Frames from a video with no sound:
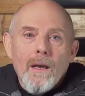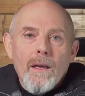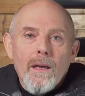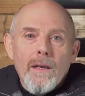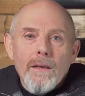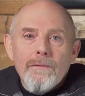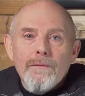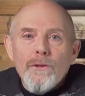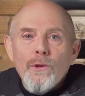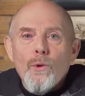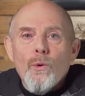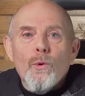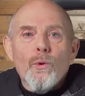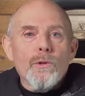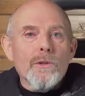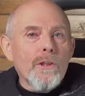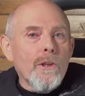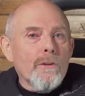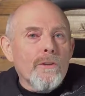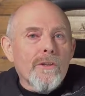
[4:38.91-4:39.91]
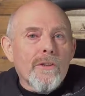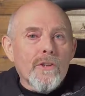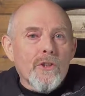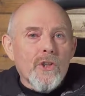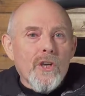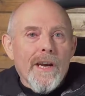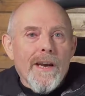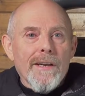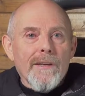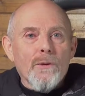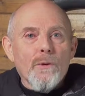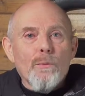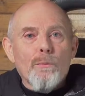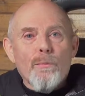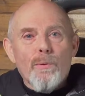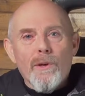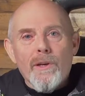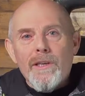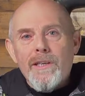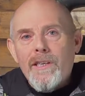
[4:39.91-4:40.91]
If you're new to the channel,
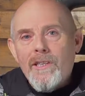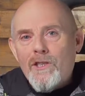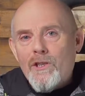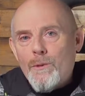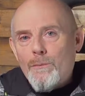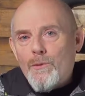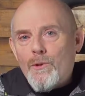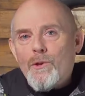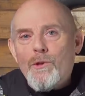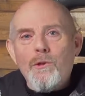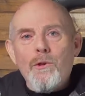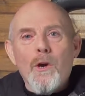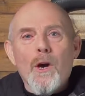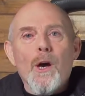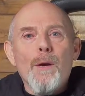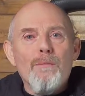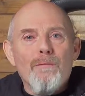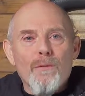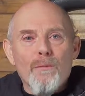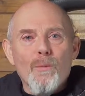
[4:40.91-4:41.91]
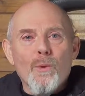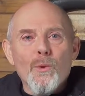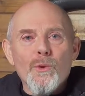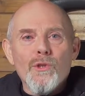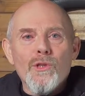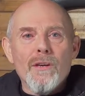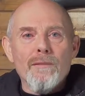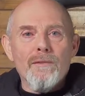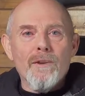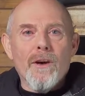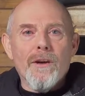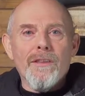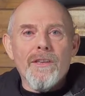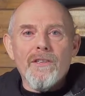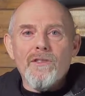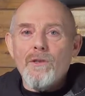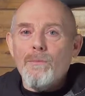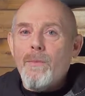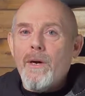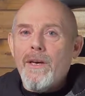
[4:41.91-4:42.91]
please subscribe for more stuff like
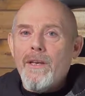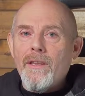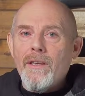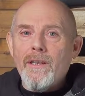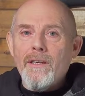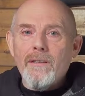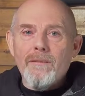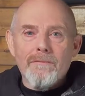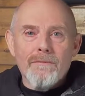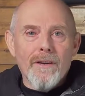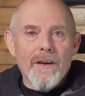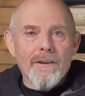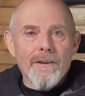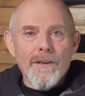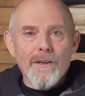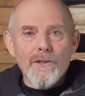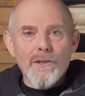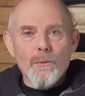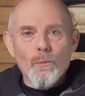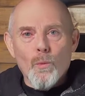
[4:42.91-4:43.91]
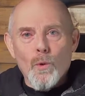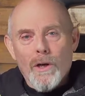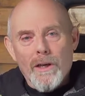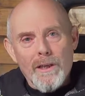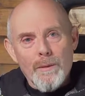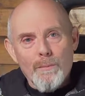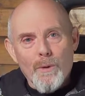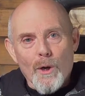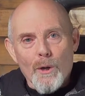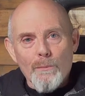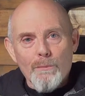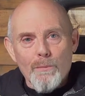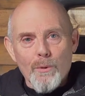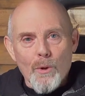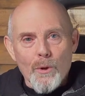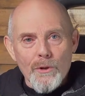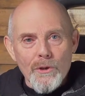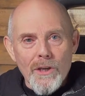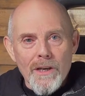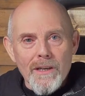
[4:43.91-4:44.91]
this and my other various Whirly Bloke
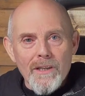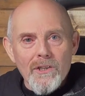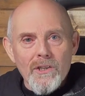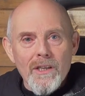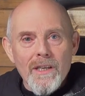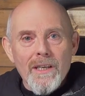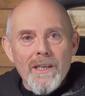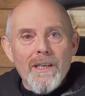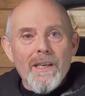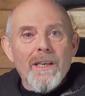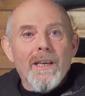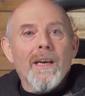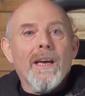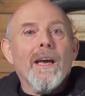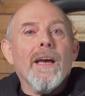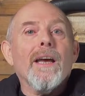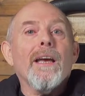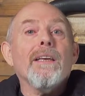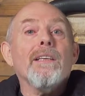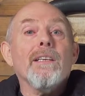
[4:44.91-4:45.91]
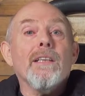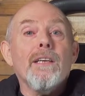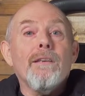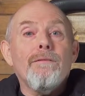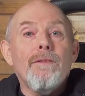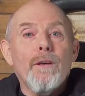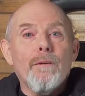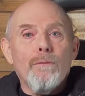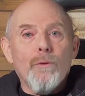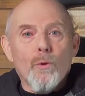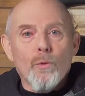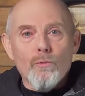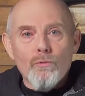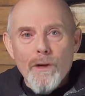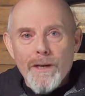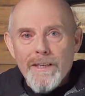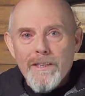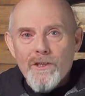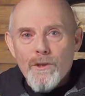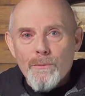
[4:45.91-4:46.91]
projects. And if you've
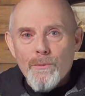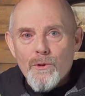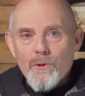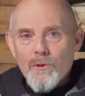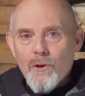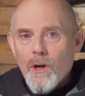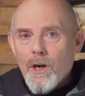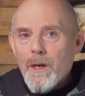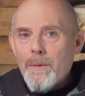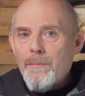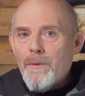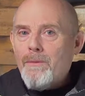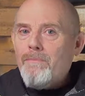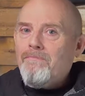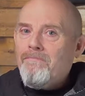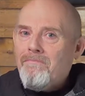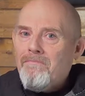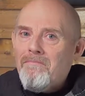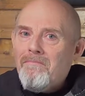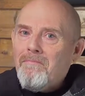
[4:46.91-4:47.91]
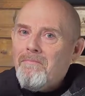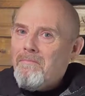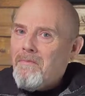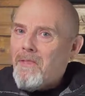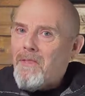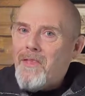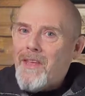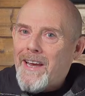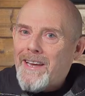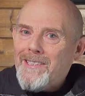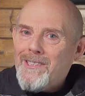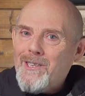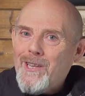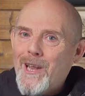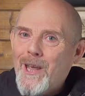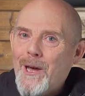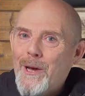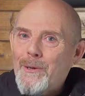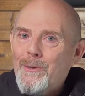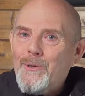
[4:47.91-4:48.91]
already subscribed, thanks
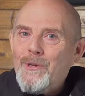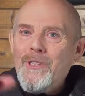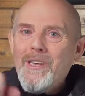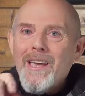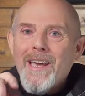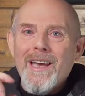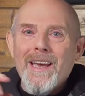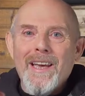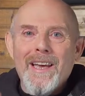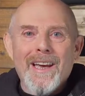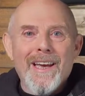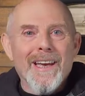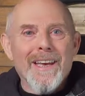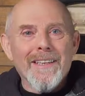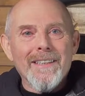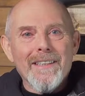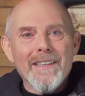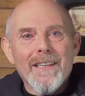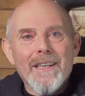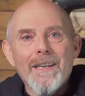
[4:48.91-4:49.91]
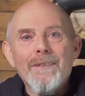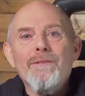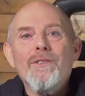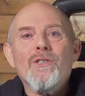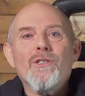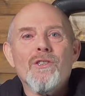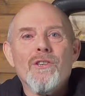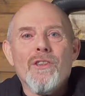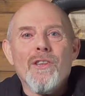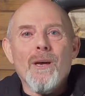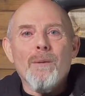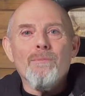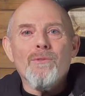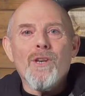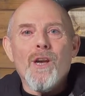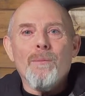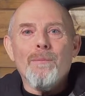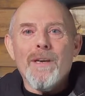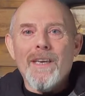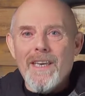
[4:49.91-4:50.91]
loads and give this a thumbs
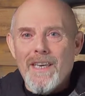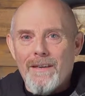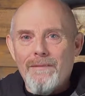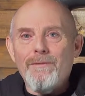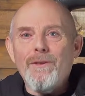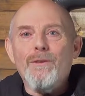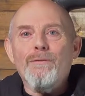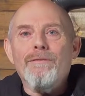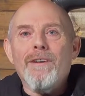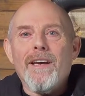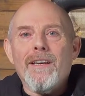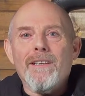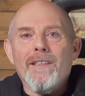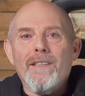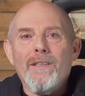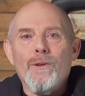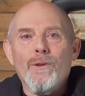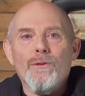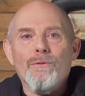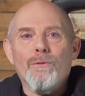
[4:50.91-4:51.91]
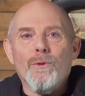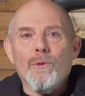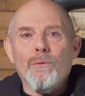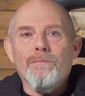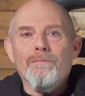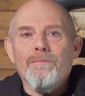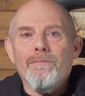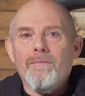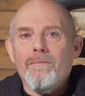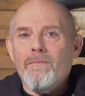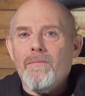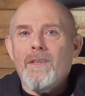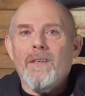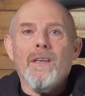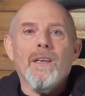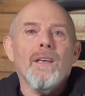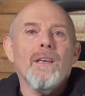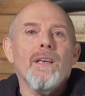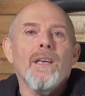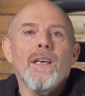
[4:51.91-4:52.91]
up if you found it useful.
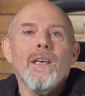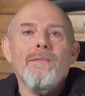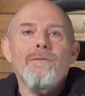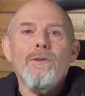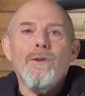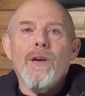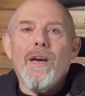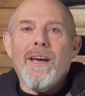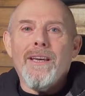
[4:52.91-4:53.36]
If you